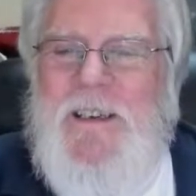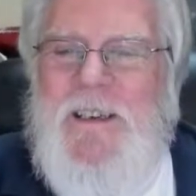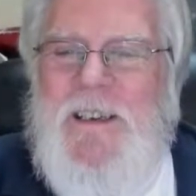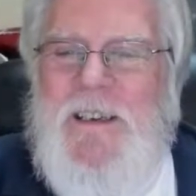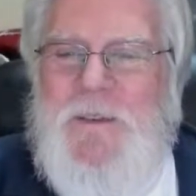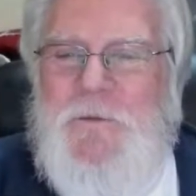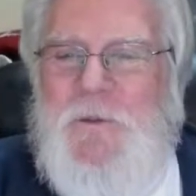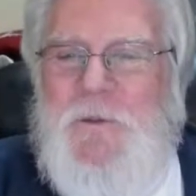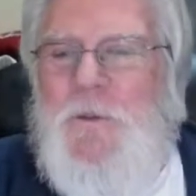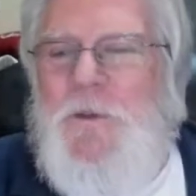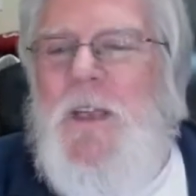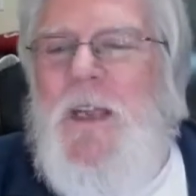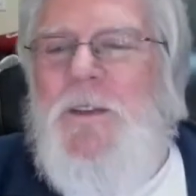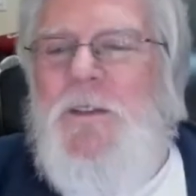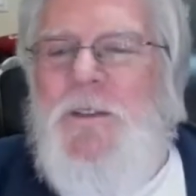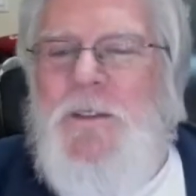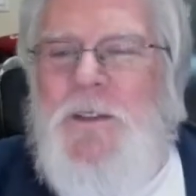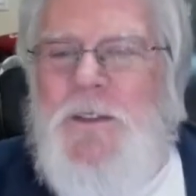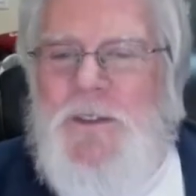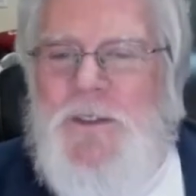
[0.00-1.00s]
If
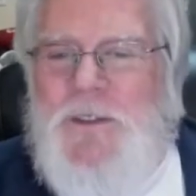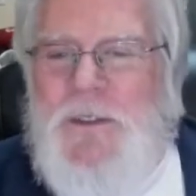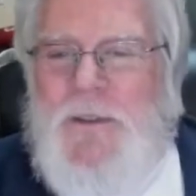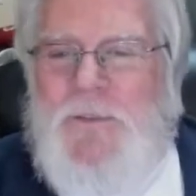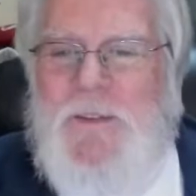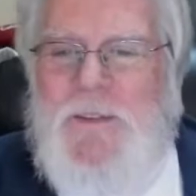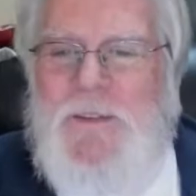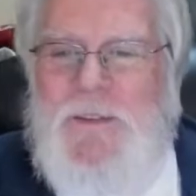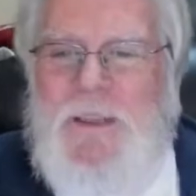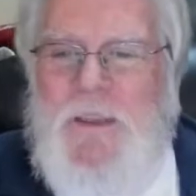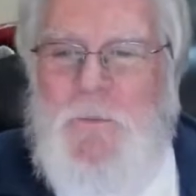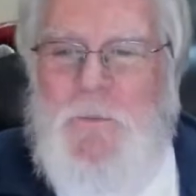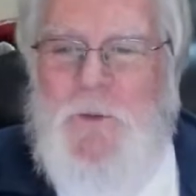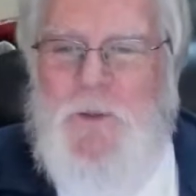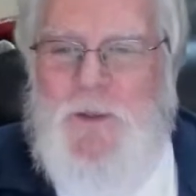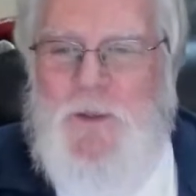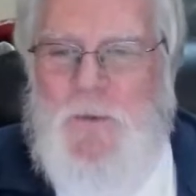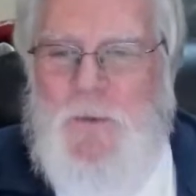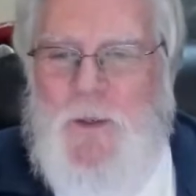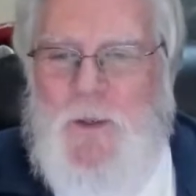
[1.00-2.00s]
2017, when
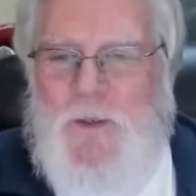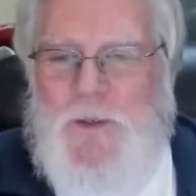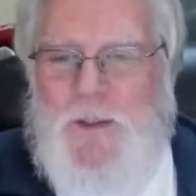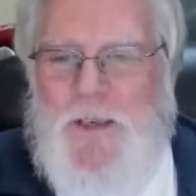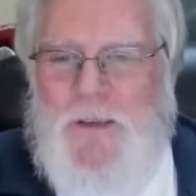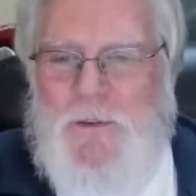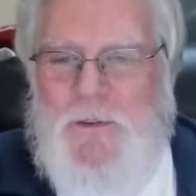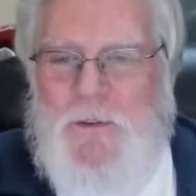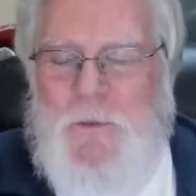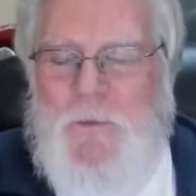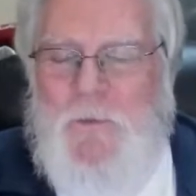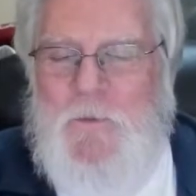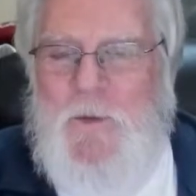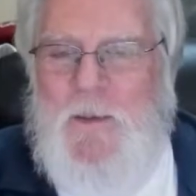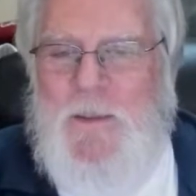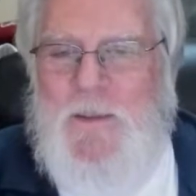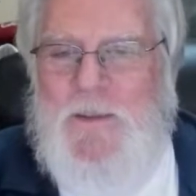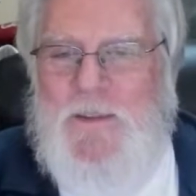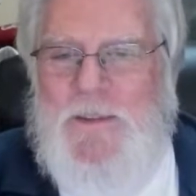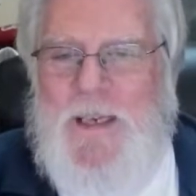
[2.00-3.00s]
she reached out to him, if he
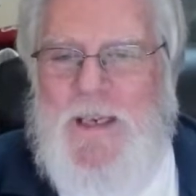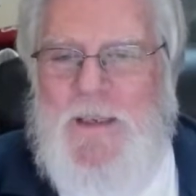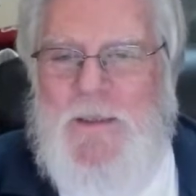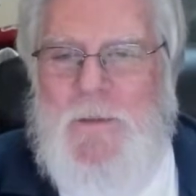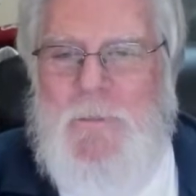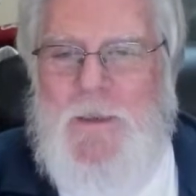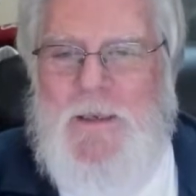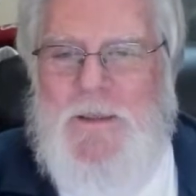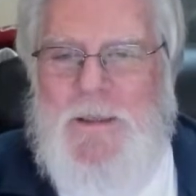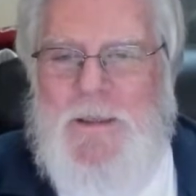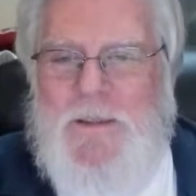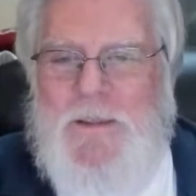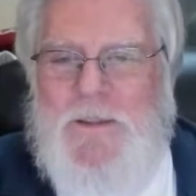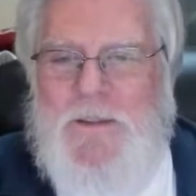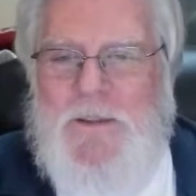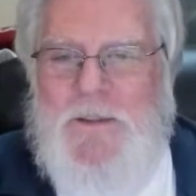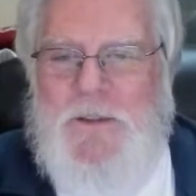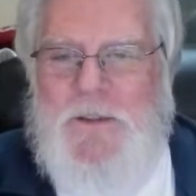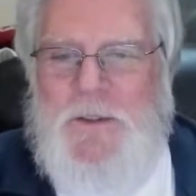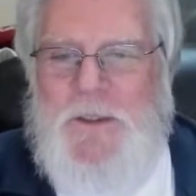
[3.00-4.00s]
decided to make that
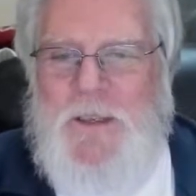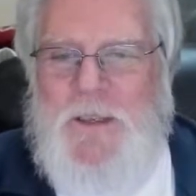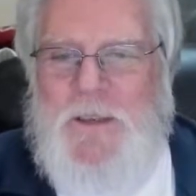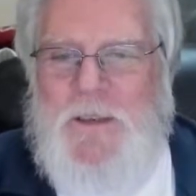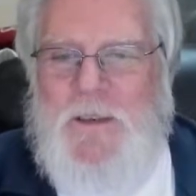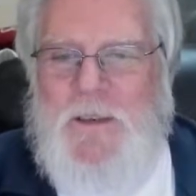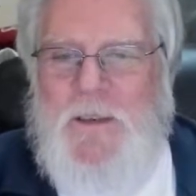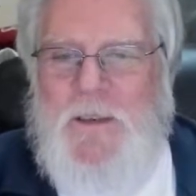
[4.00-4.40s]
decision then.